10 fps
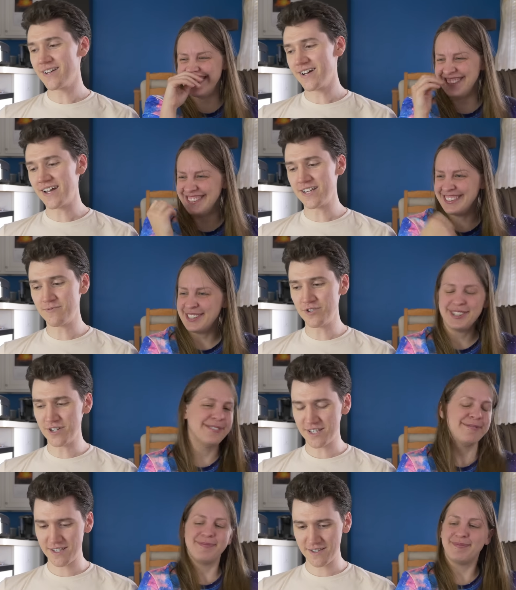Speaker 1: I guess we're
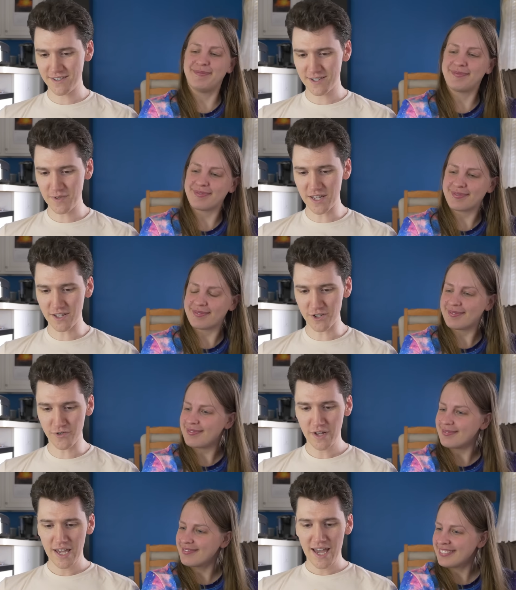just speaking
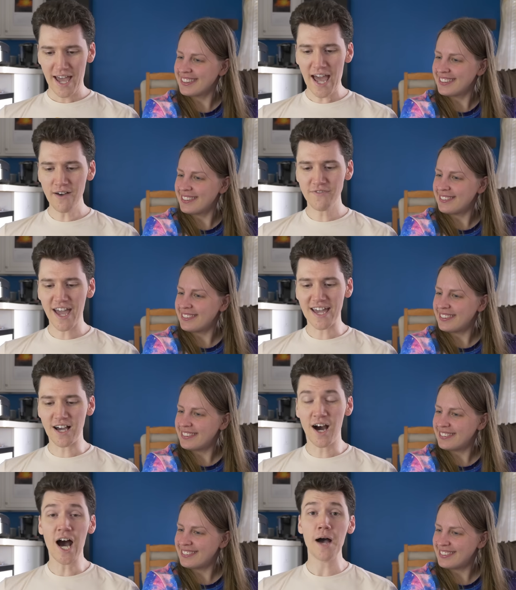to, have a
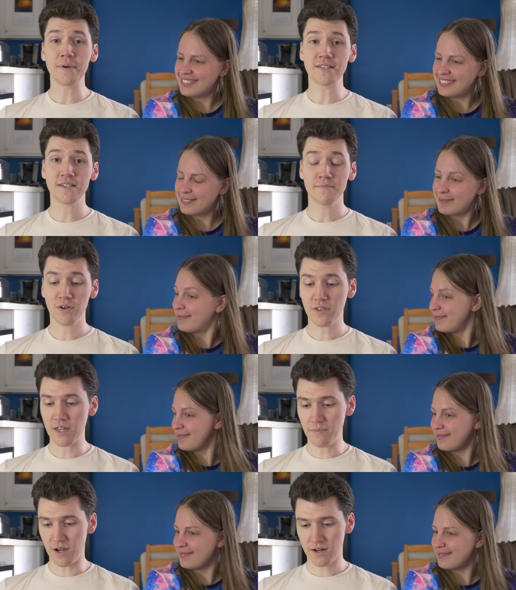Hobbit
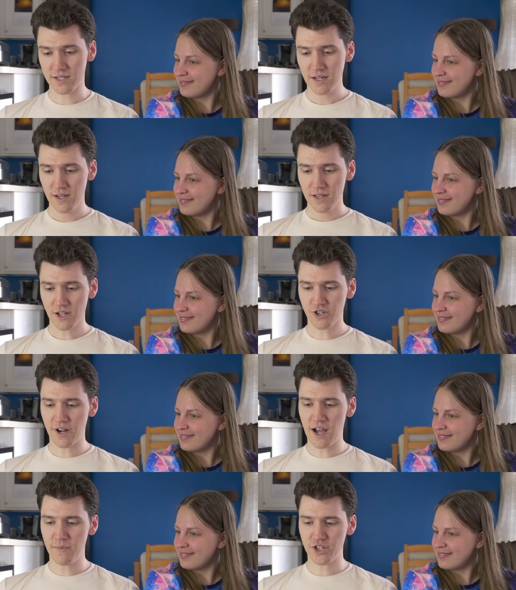birthday box. Not
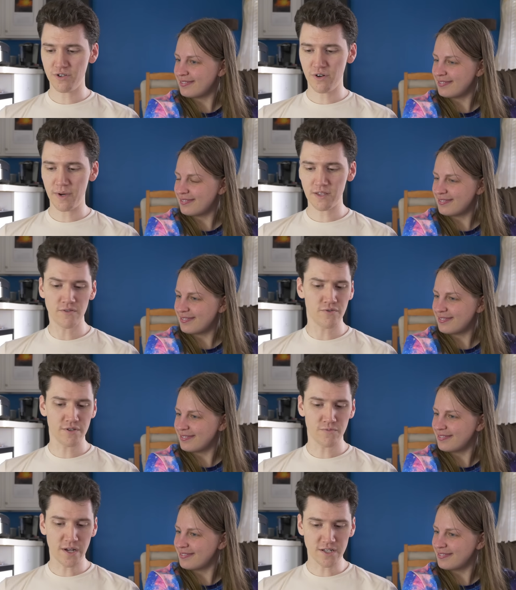sure how much you know about the Lord
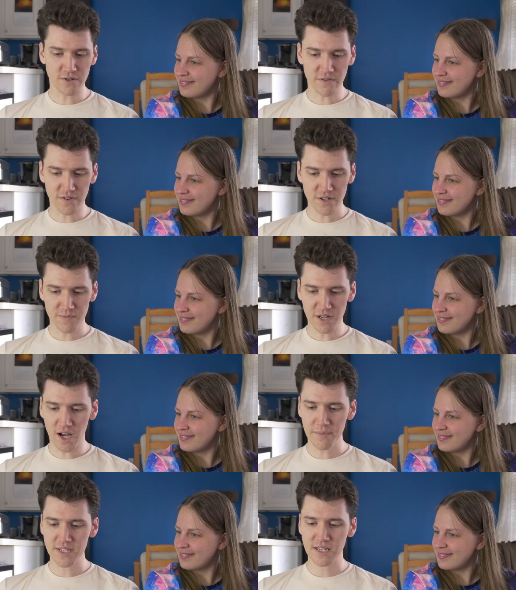of the Rings universe, but
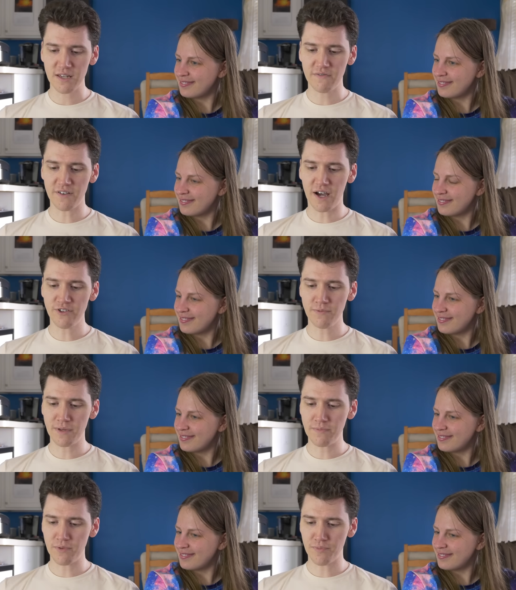Hobbits give other
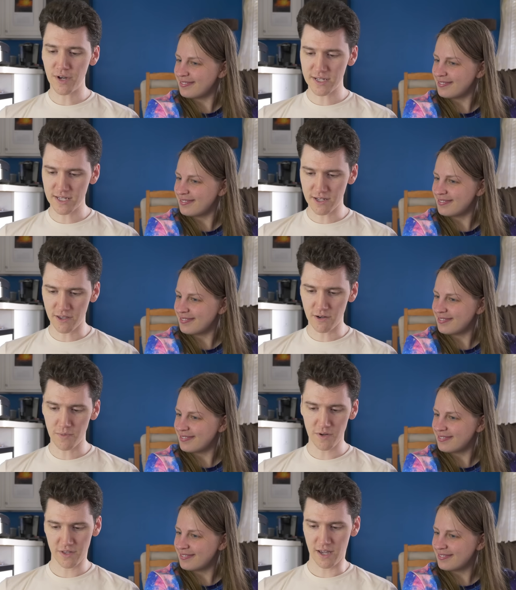people presents on their
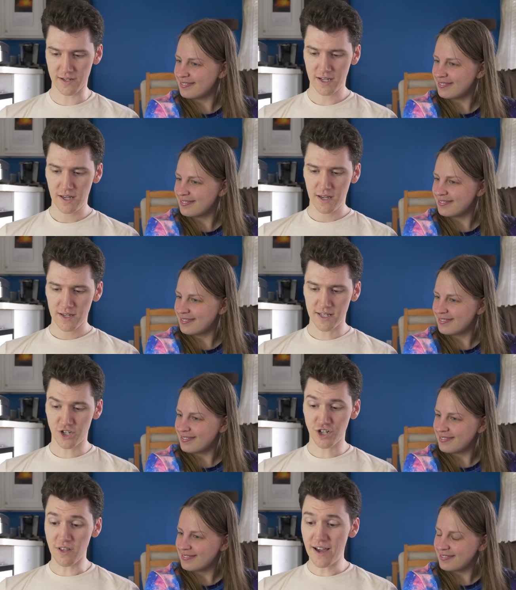birthdays.
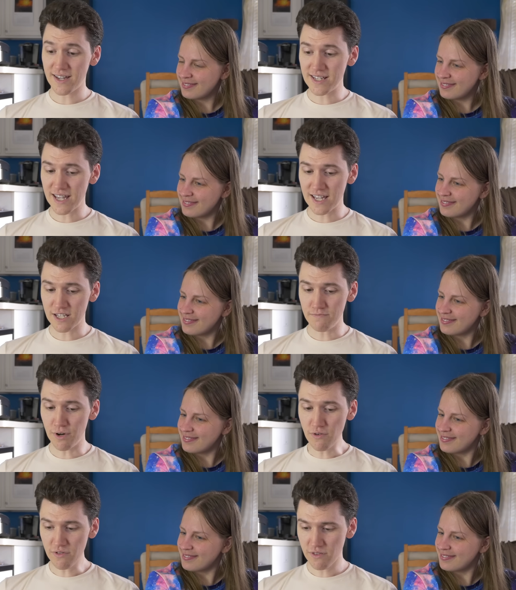Since July contains
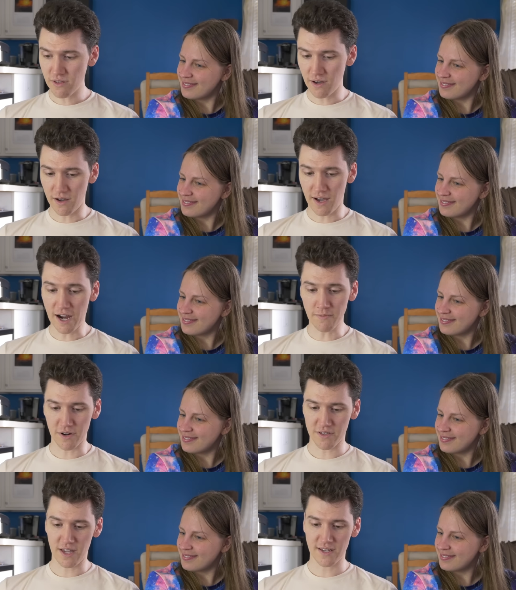both uh, our
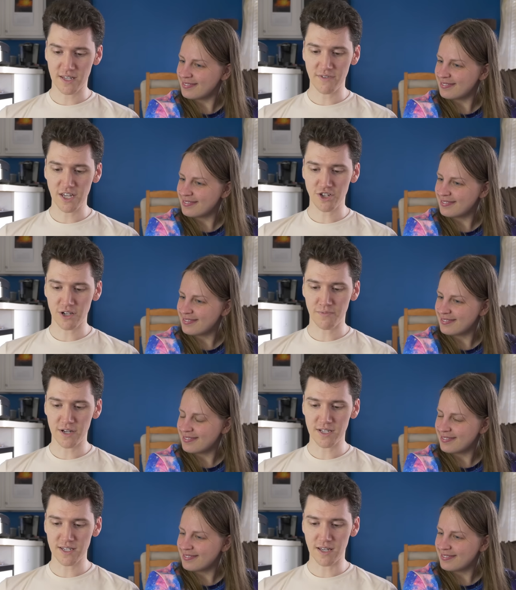birthdays, giving each other
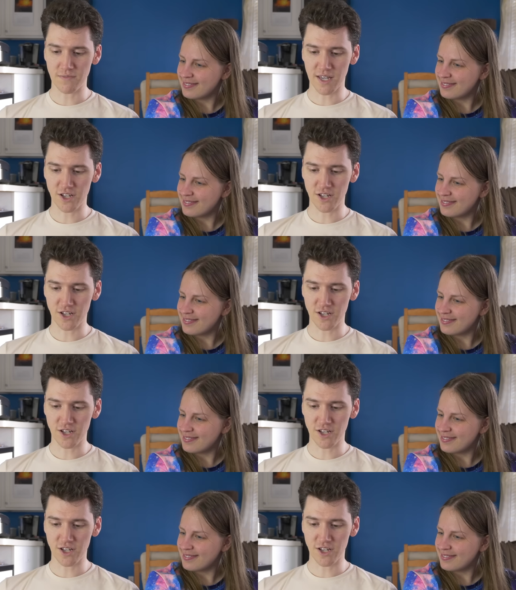presents seems